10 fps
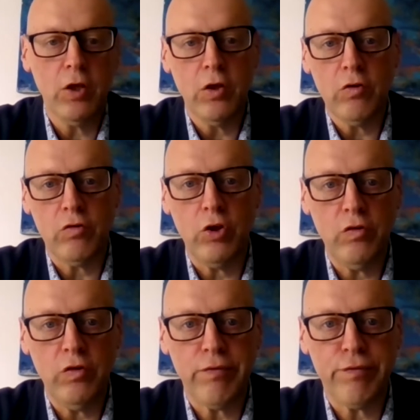So
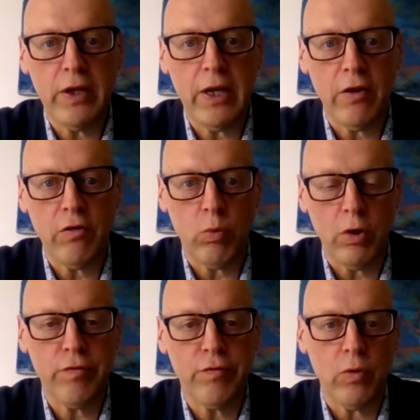using a freelance
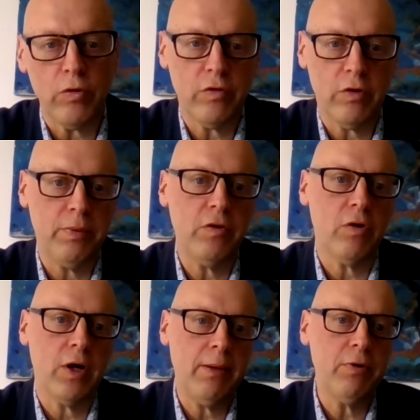workforce, companies
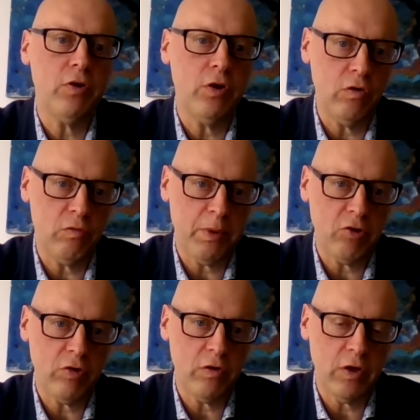are able to use
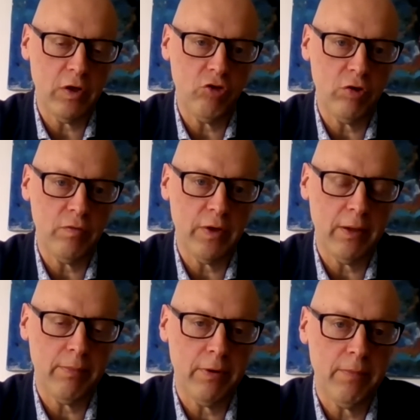specialization of
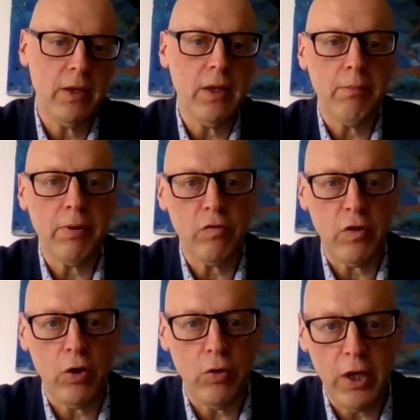labor because
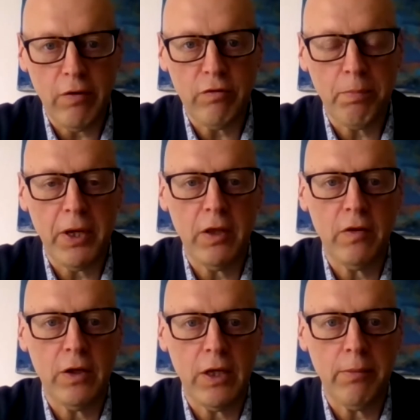they only have to pay
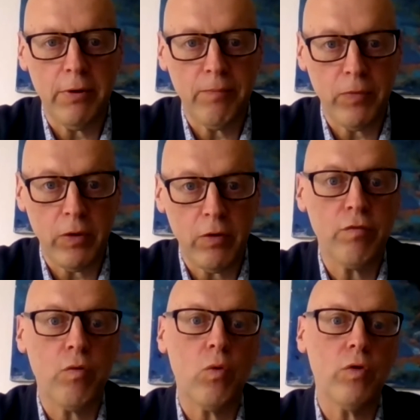the labor
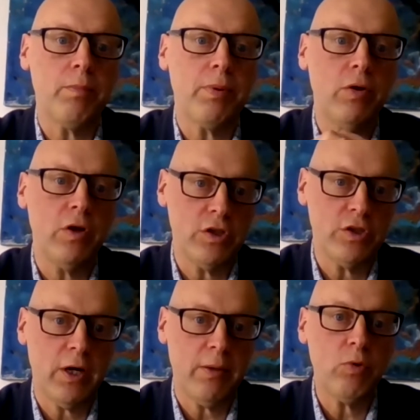for the period of
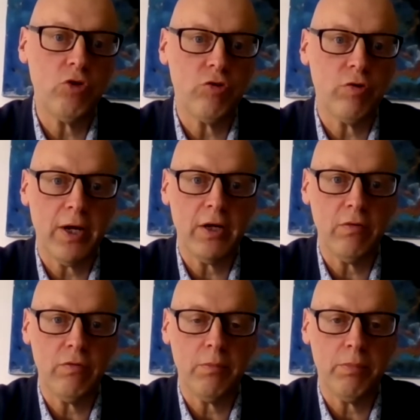time in which they're
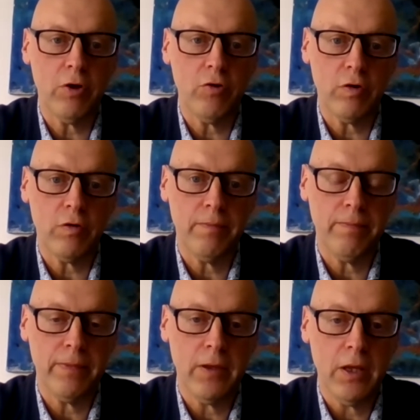active on the project.
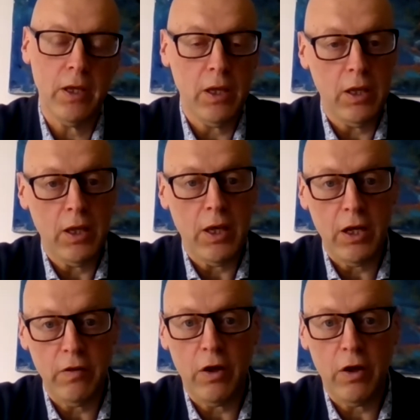And in the